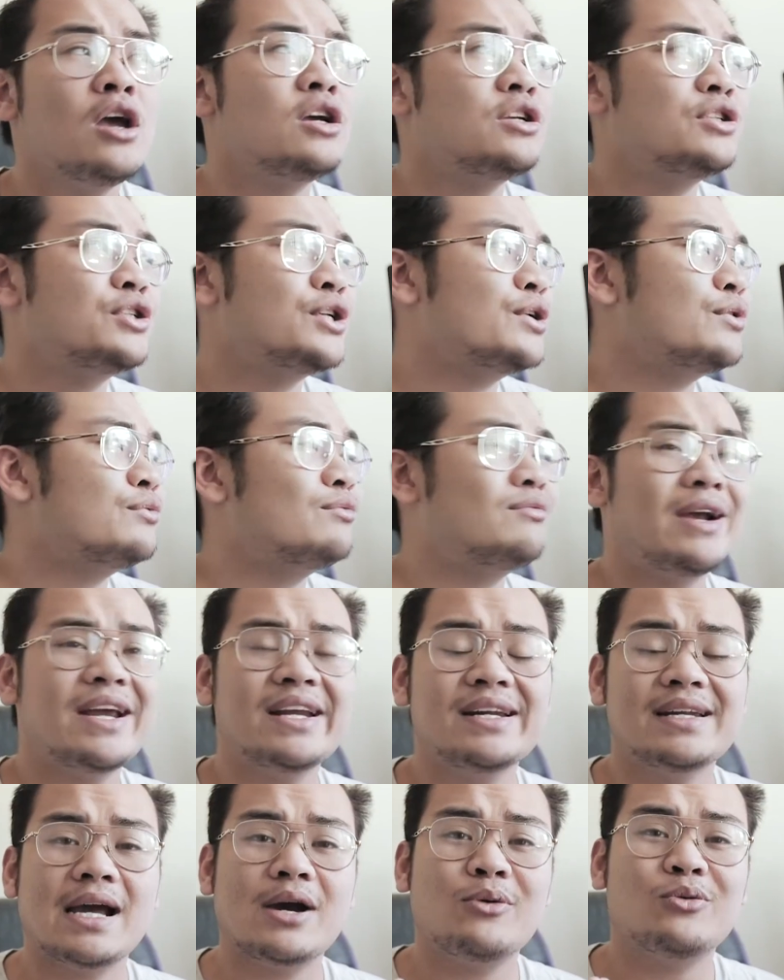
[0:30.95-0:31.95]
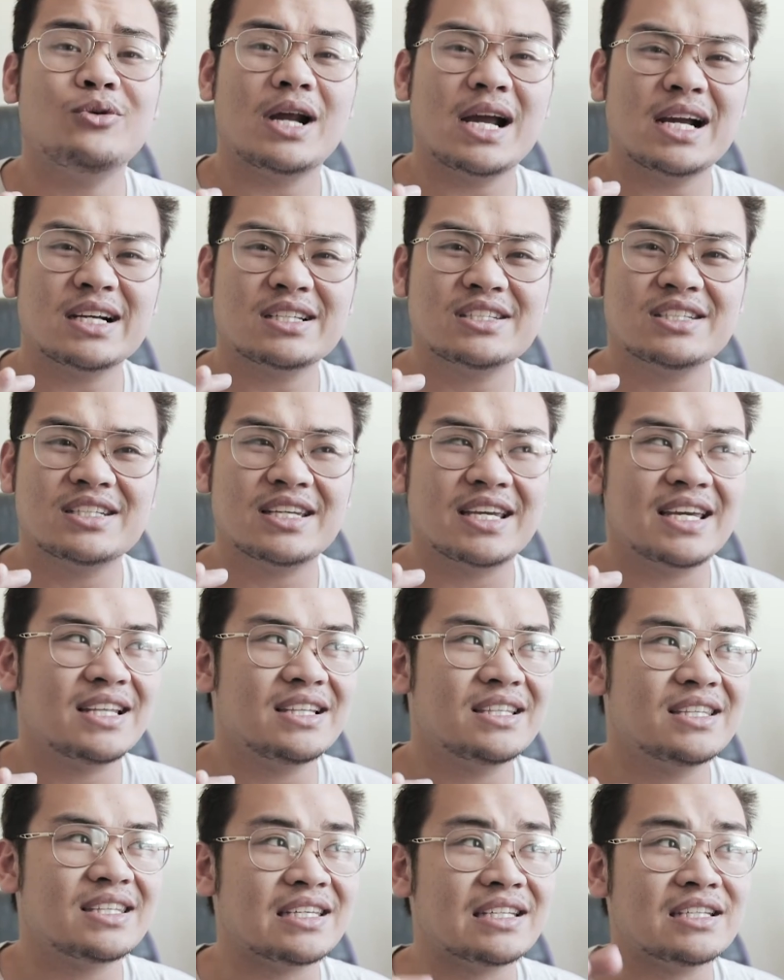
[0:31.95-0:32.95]
So right now we're actually
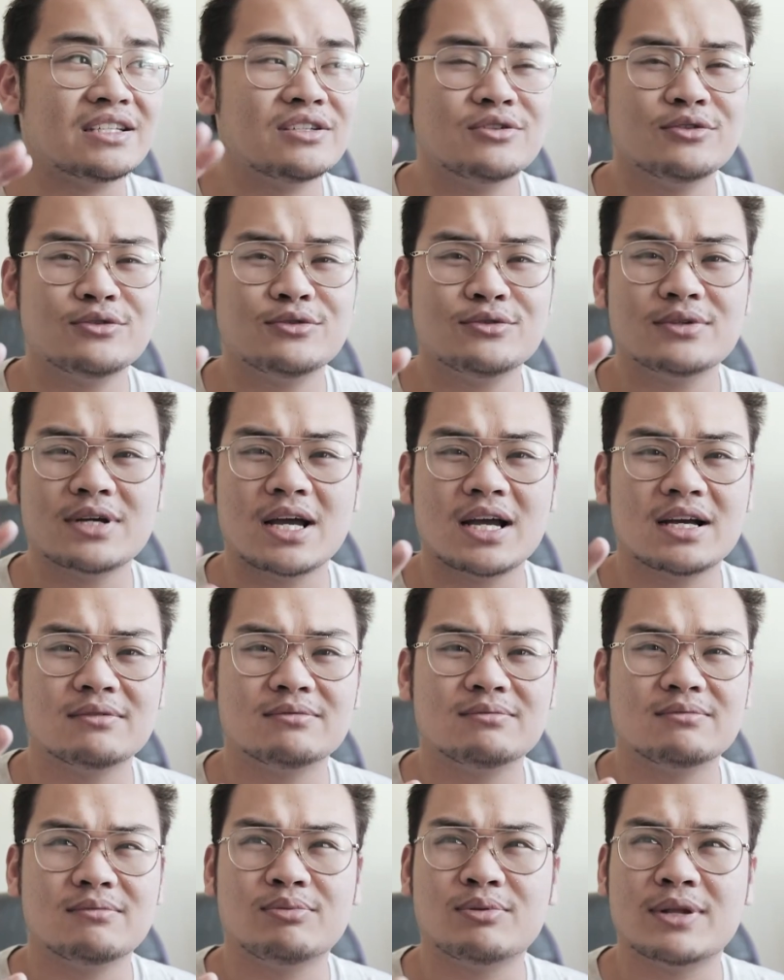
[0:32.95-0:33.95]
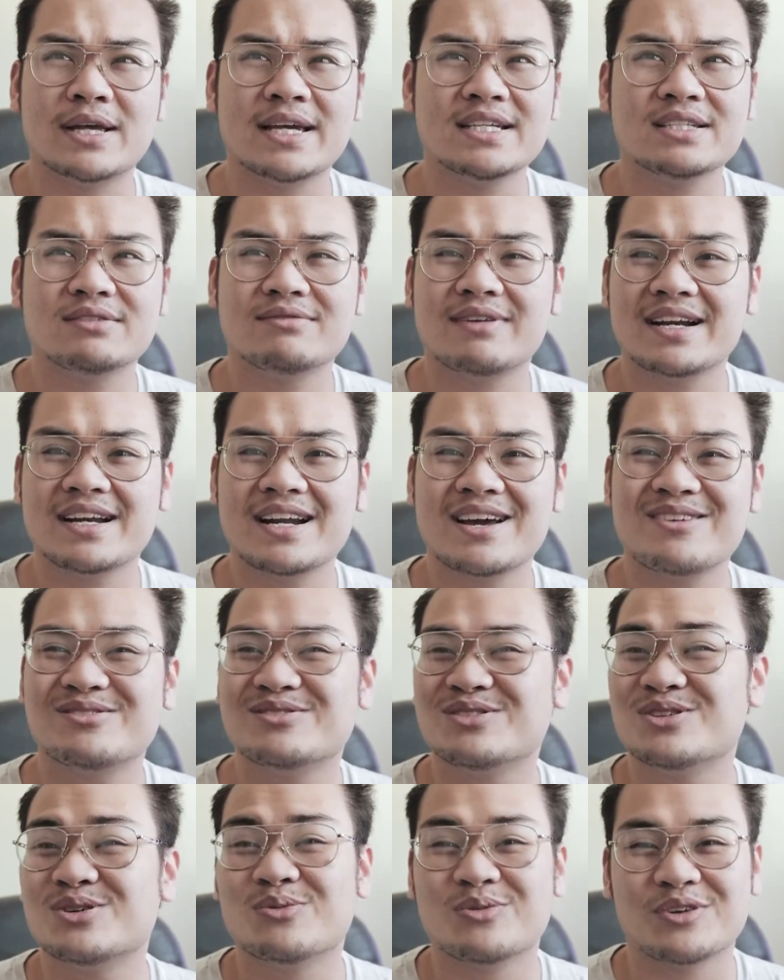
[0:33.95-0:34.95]
in the new place right now,
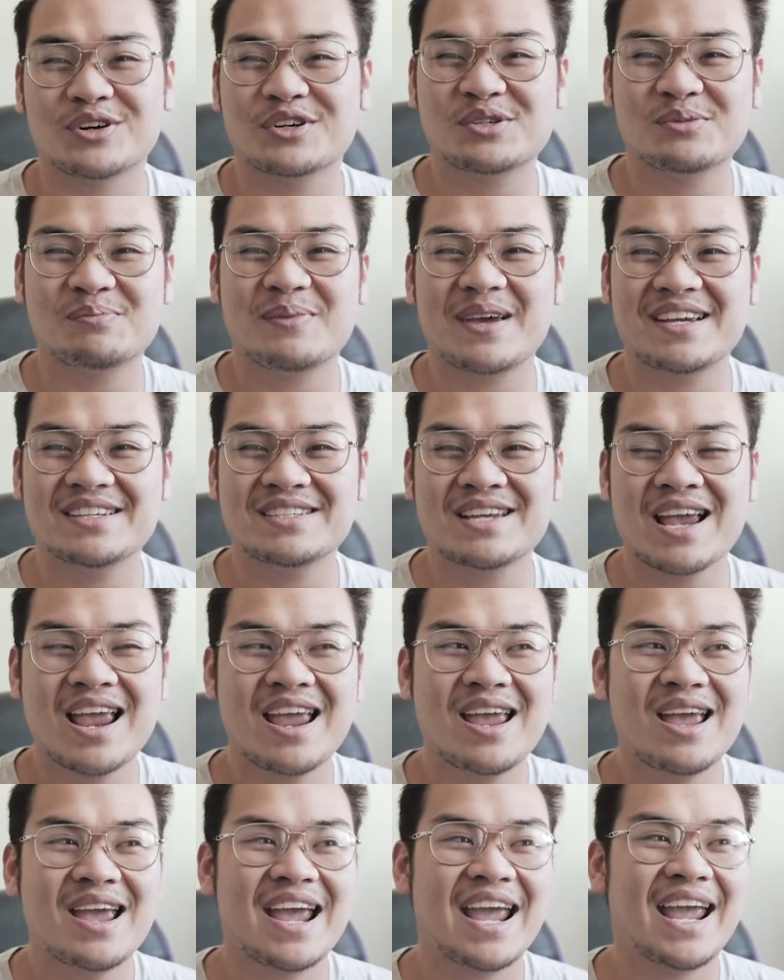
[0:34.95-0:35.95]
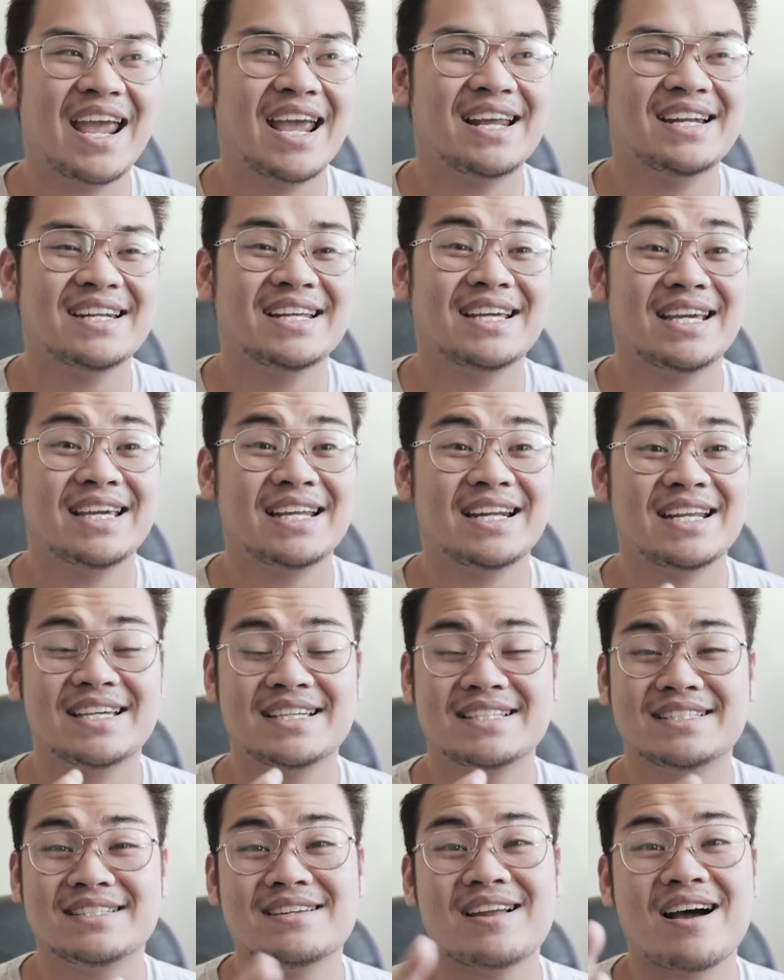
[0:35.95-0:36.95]
the new workspace, and it
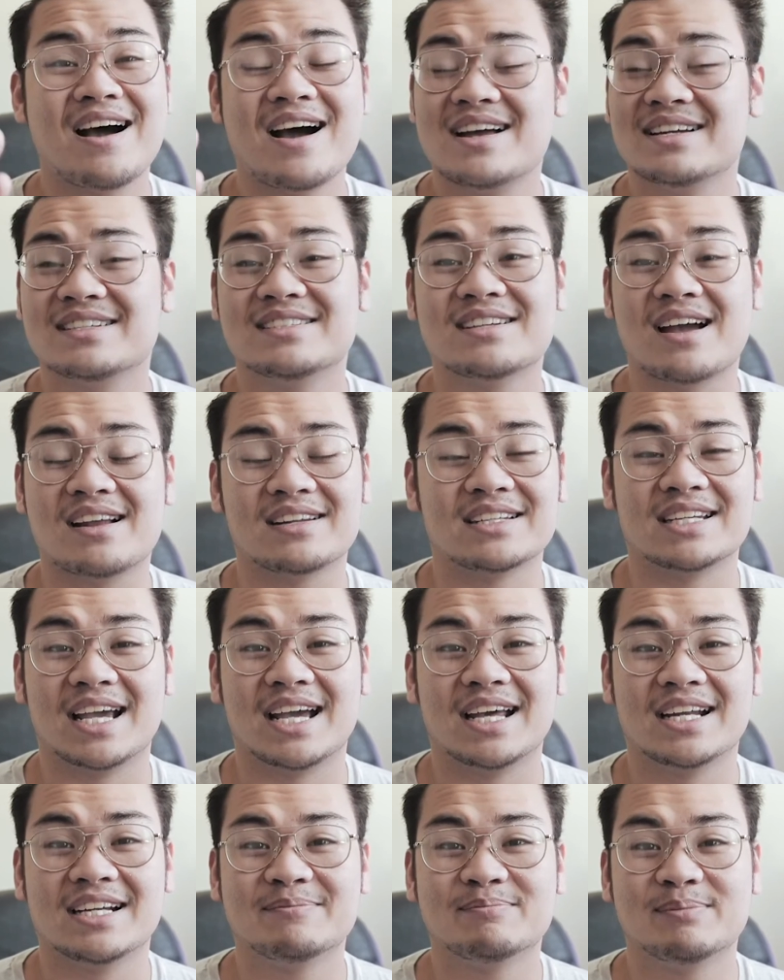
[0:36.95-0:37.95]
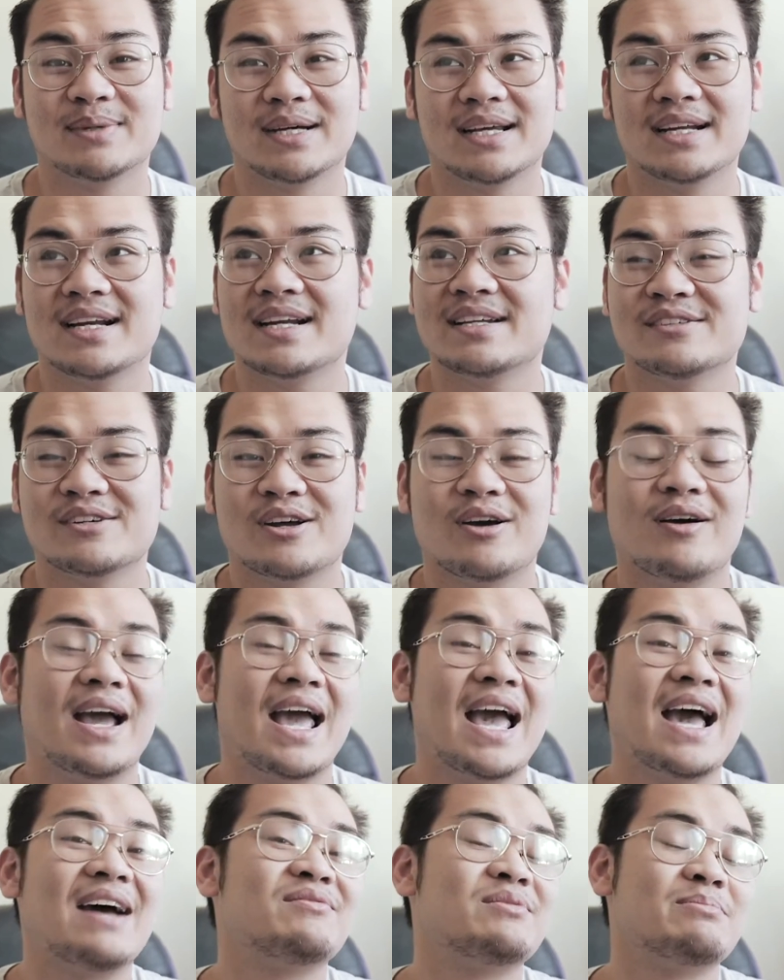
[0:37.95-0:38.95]
is not done yet. But I
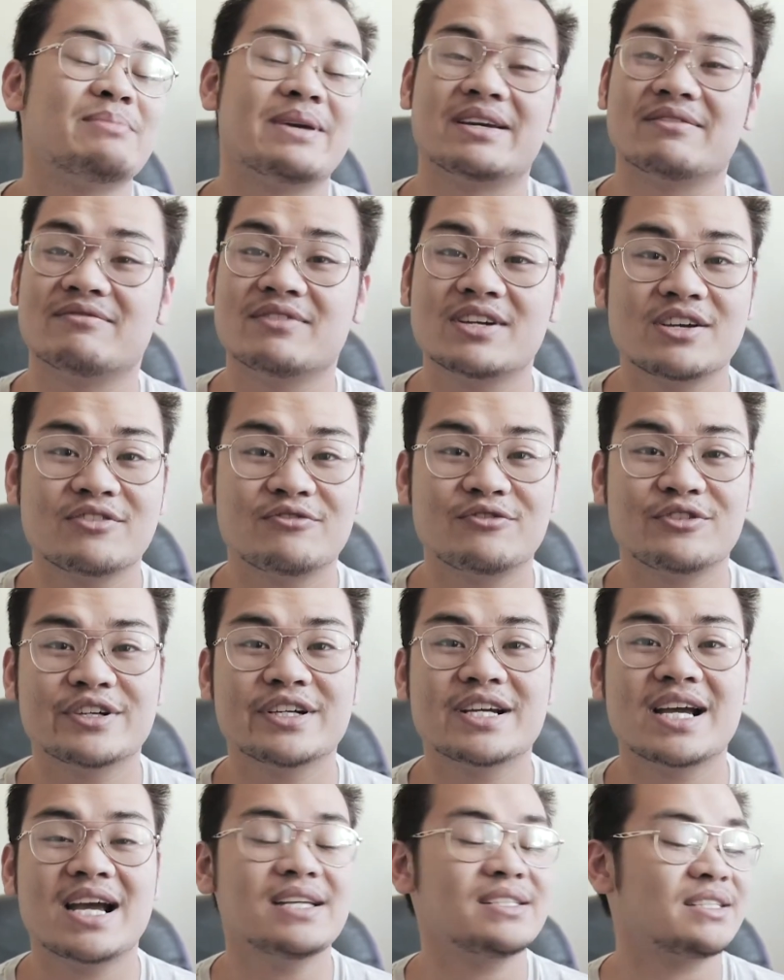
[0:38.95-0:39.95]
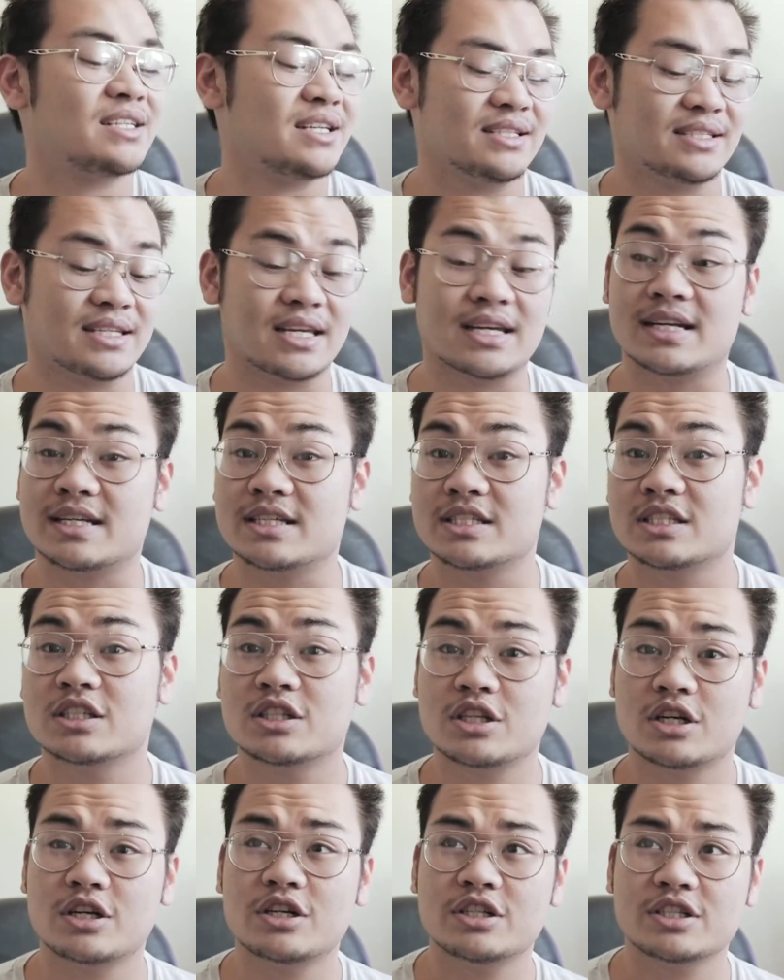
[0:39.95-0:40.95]
have to make a video for you guys because it is
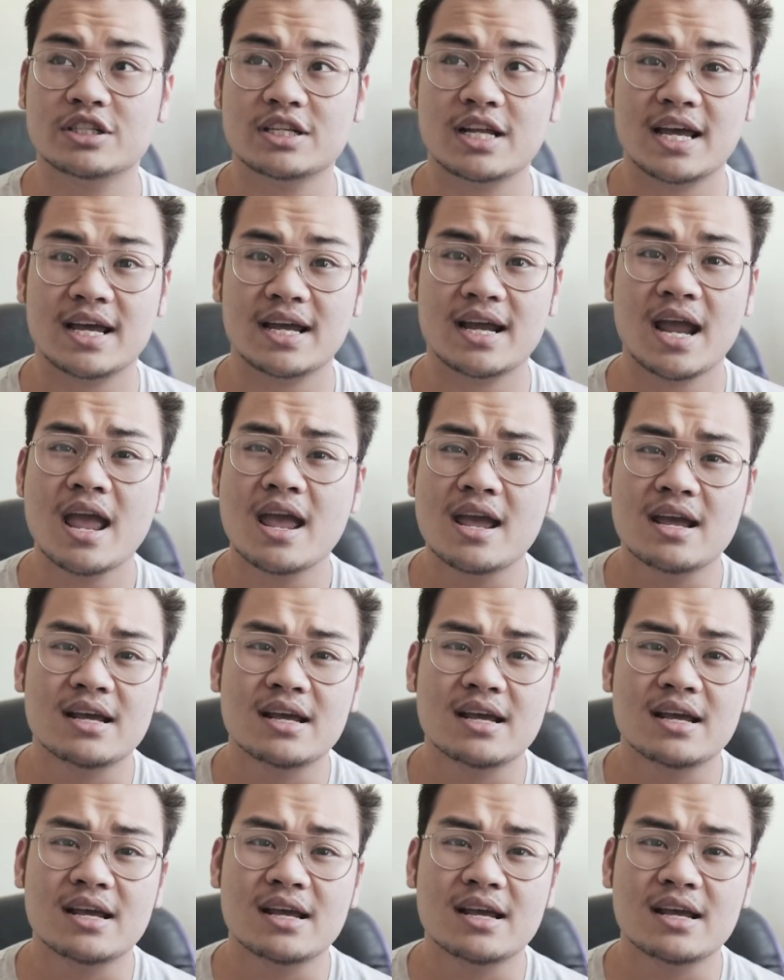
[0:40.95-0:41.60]
Thursday.